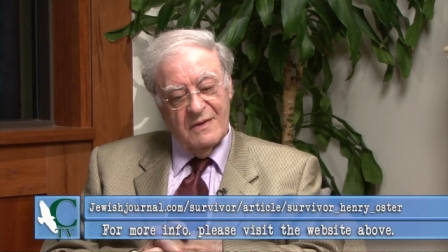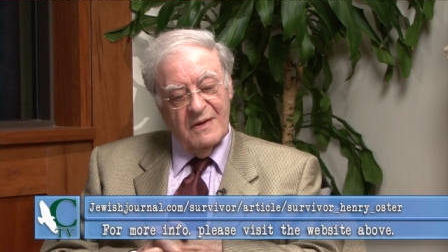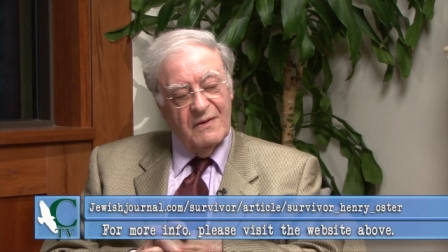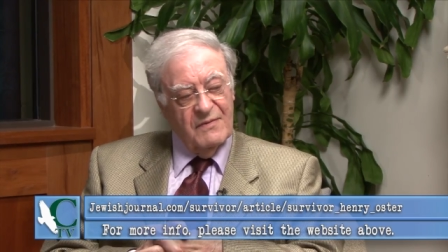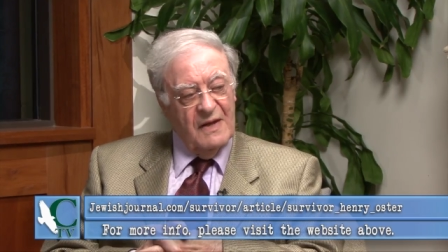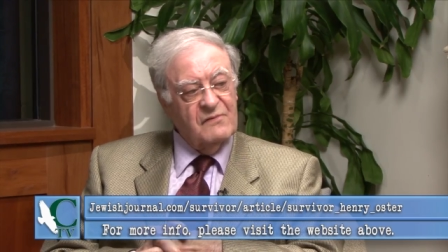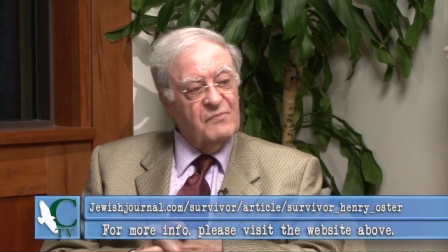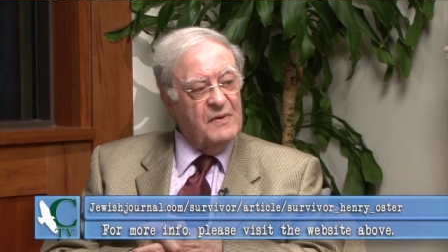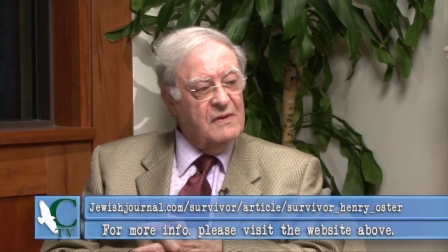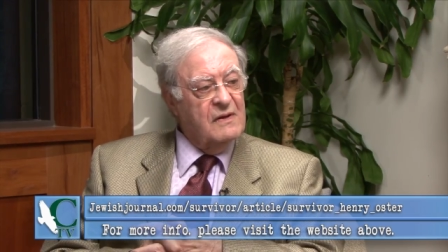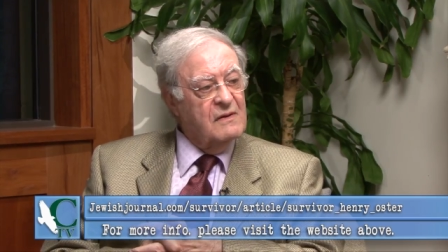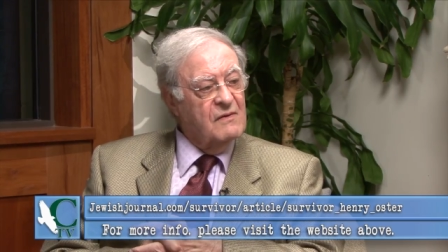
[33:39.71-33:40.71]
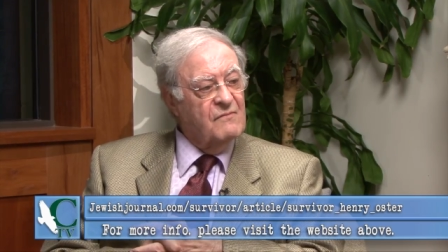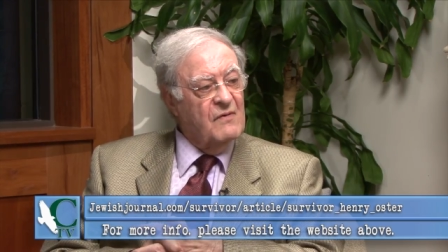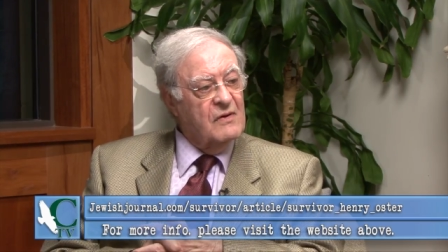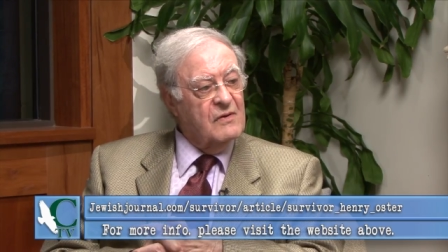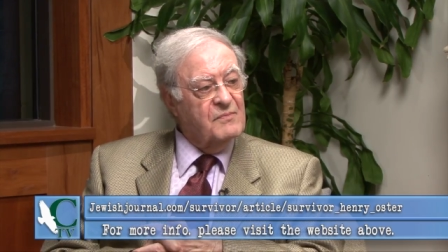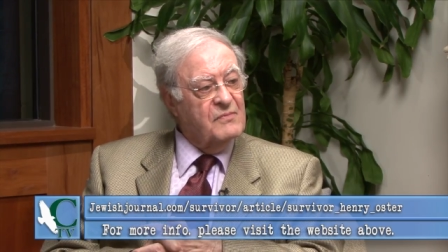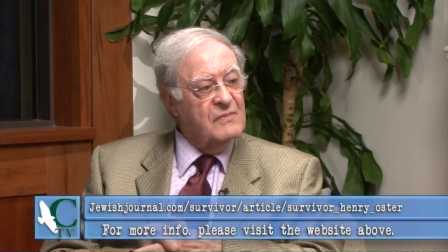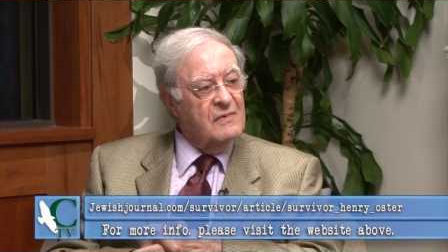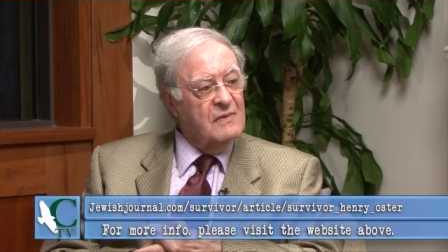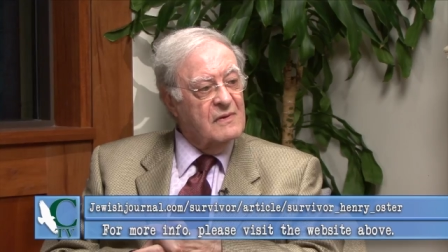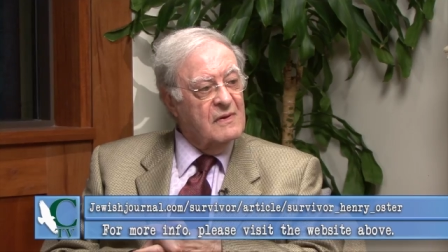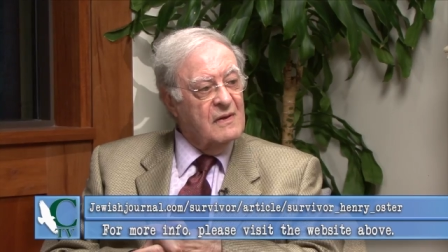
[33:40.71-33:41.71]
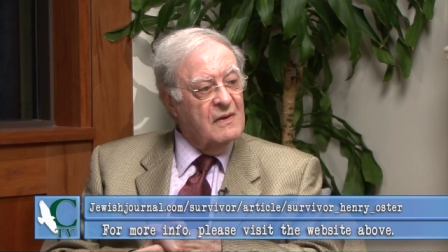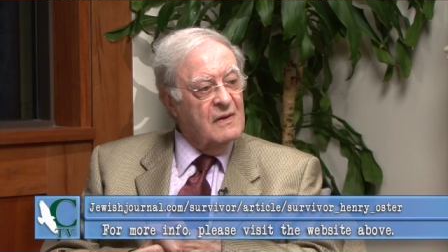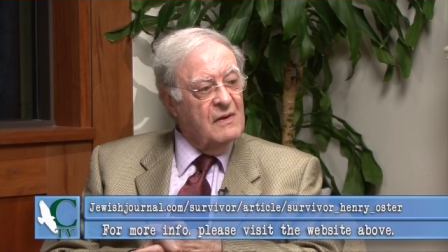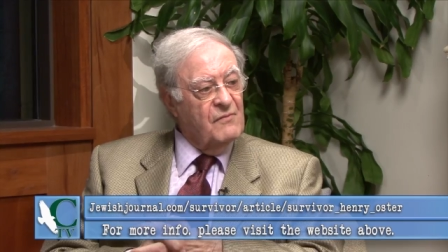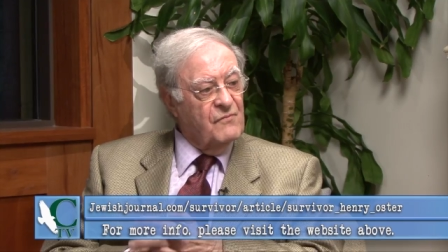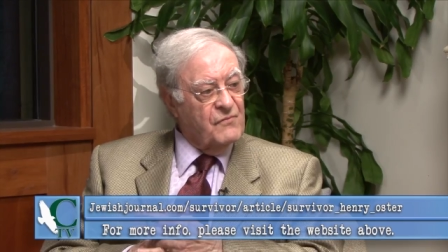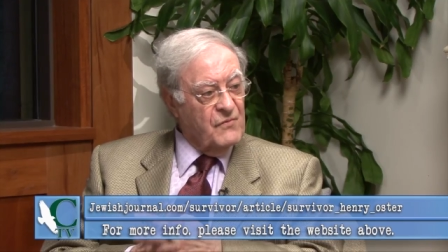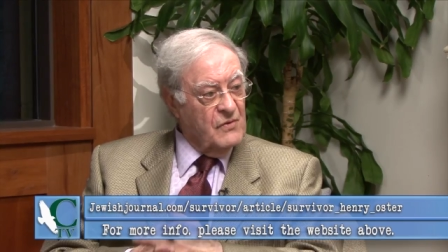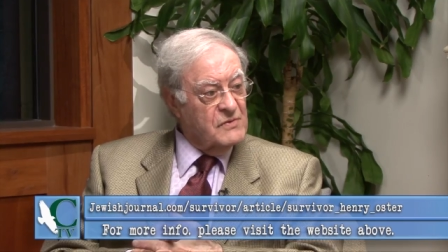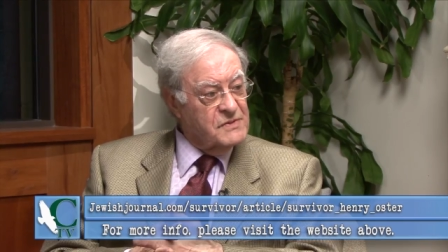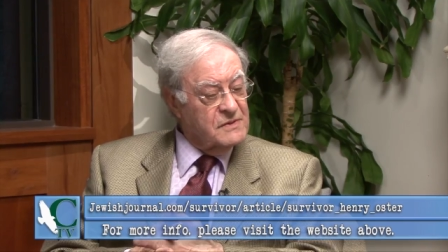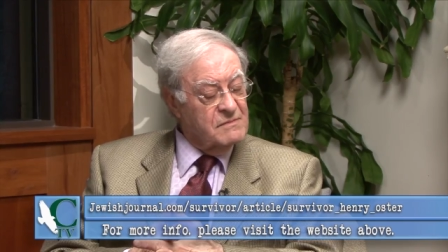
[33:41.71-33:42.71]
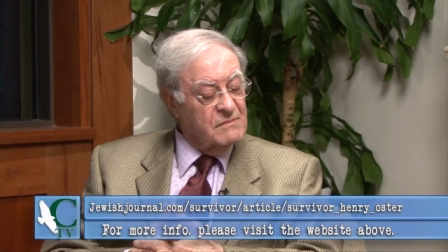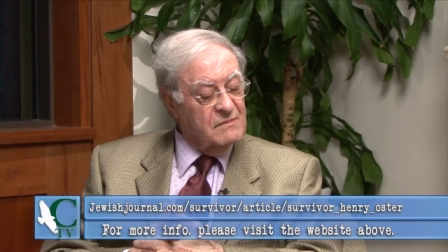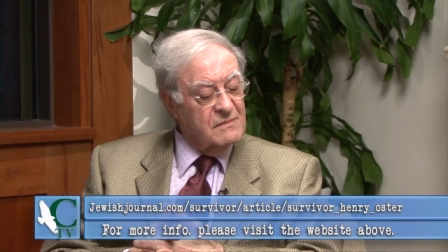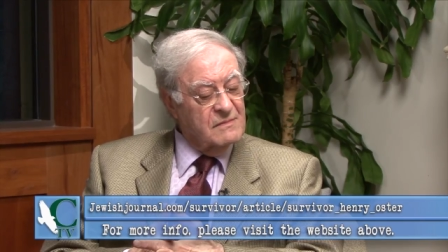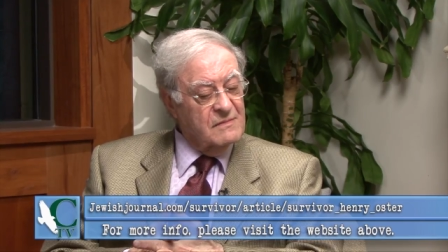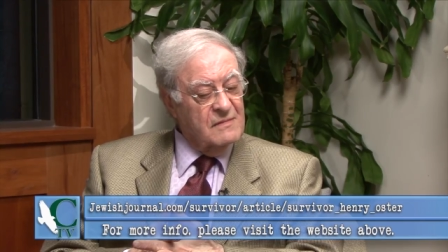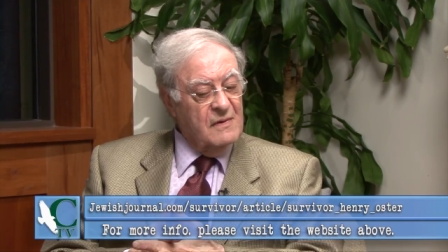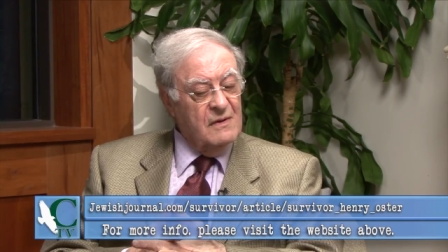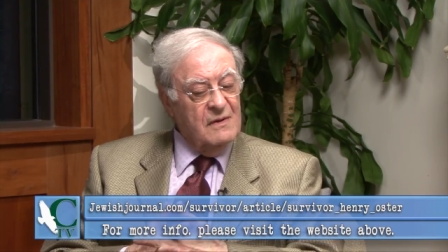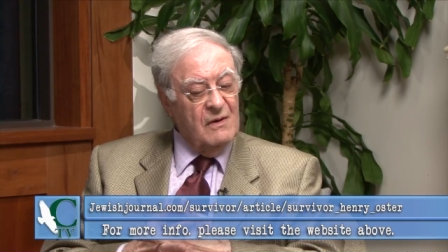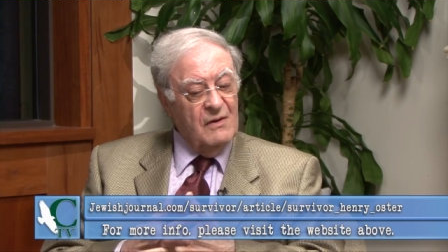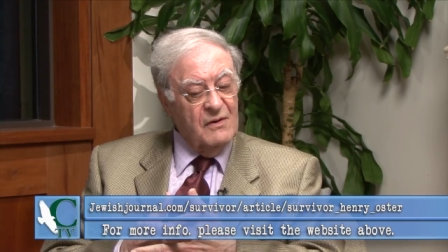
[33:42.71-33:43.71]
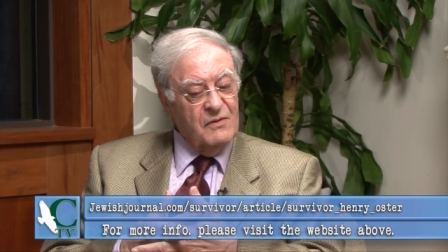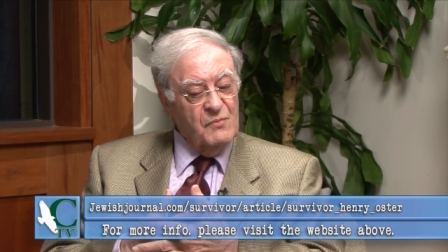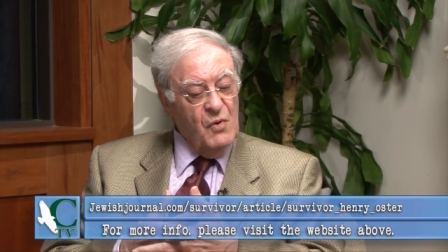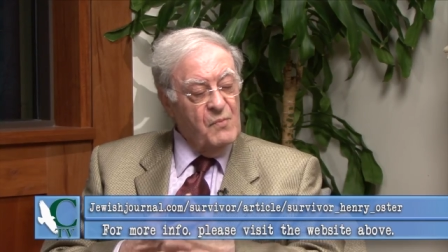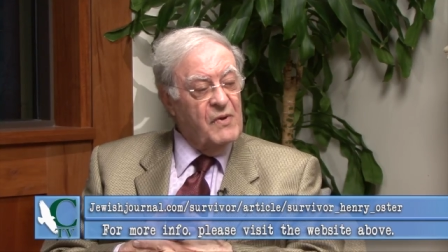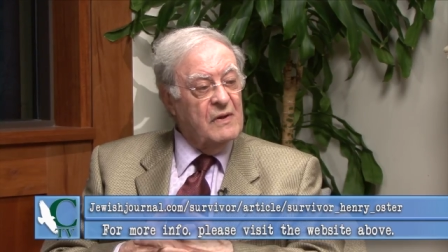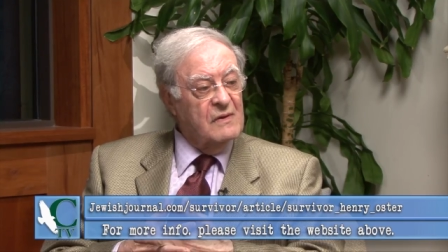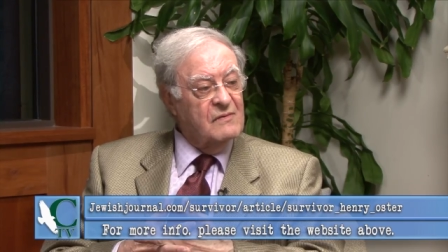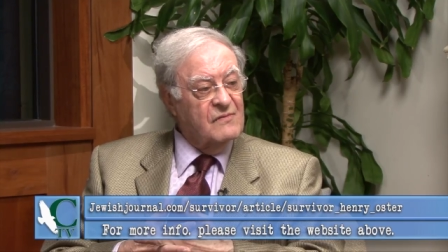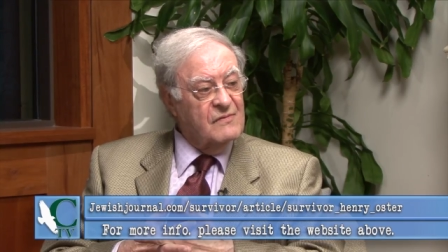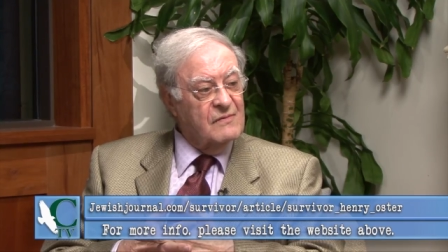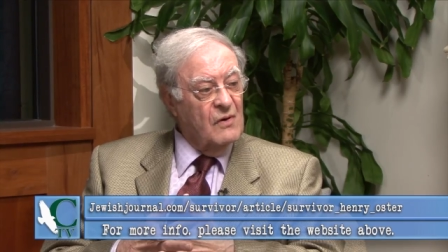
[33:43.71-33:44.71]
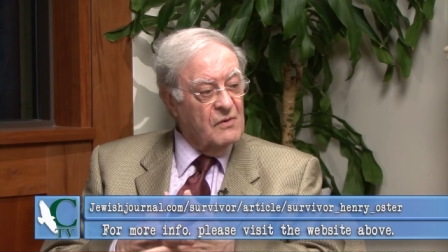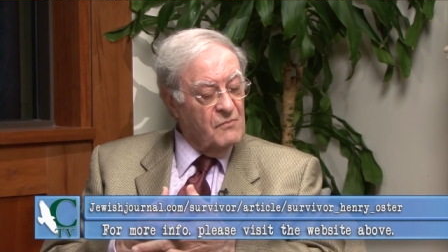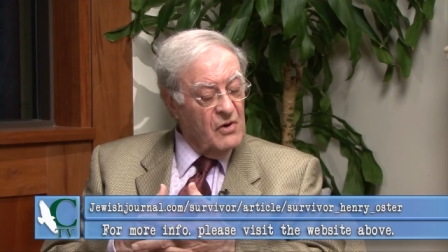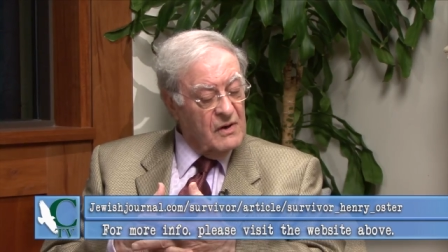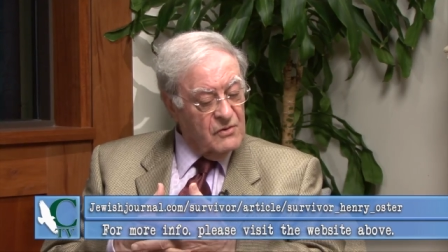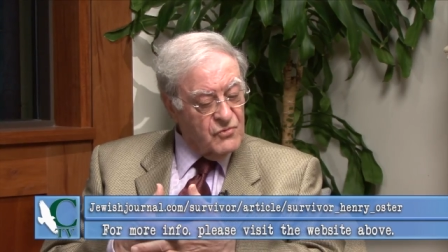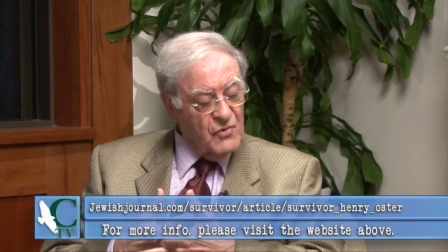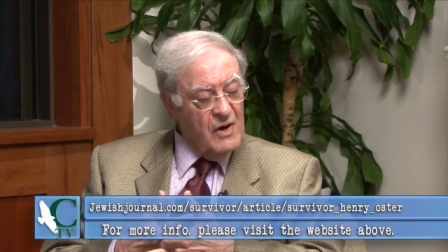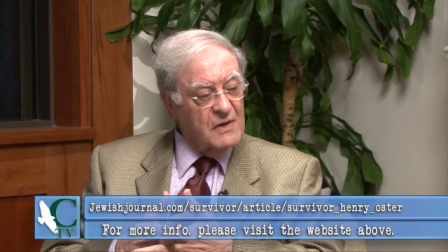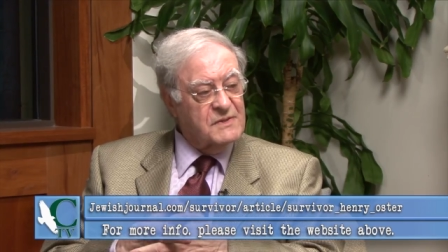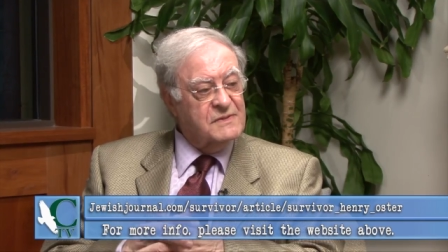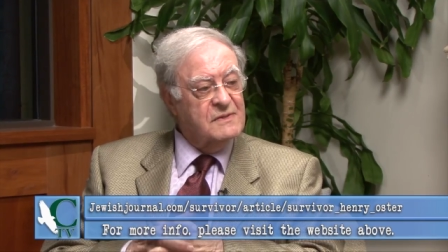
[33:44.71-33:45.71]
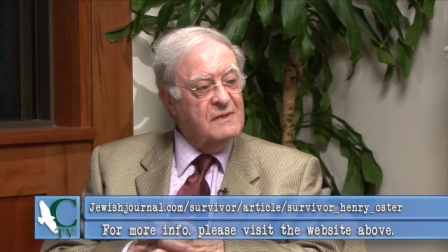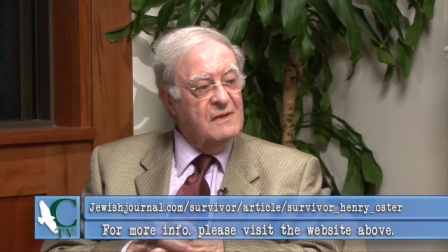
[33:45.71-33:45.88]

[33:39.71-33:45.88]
And that's when they developed first automobiles, or uh, trucks,